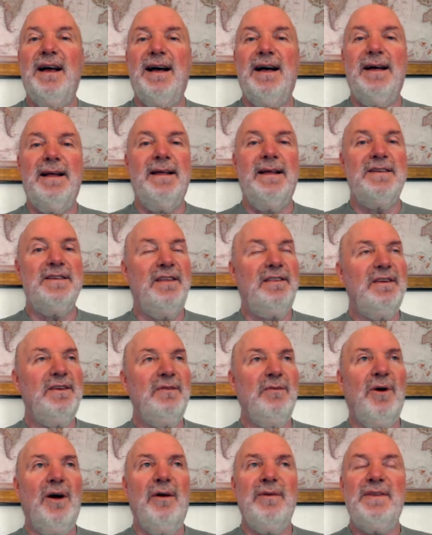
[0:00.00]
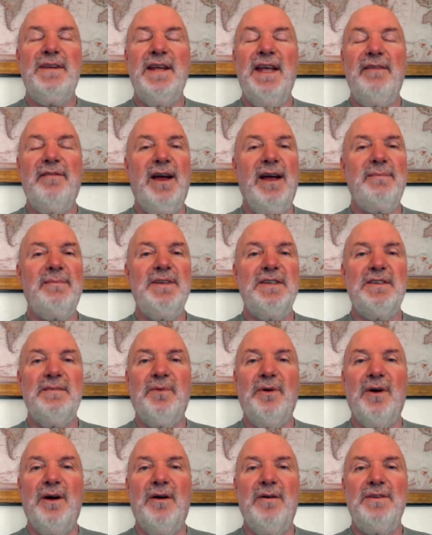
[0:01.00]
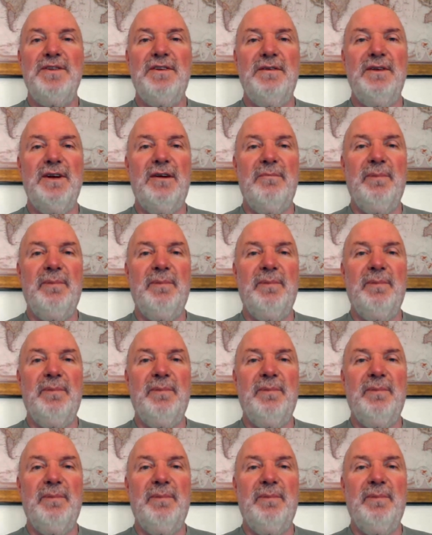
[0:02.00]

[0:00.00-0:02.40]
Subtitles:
there's nothing wrong with Dave Ramsey's approach,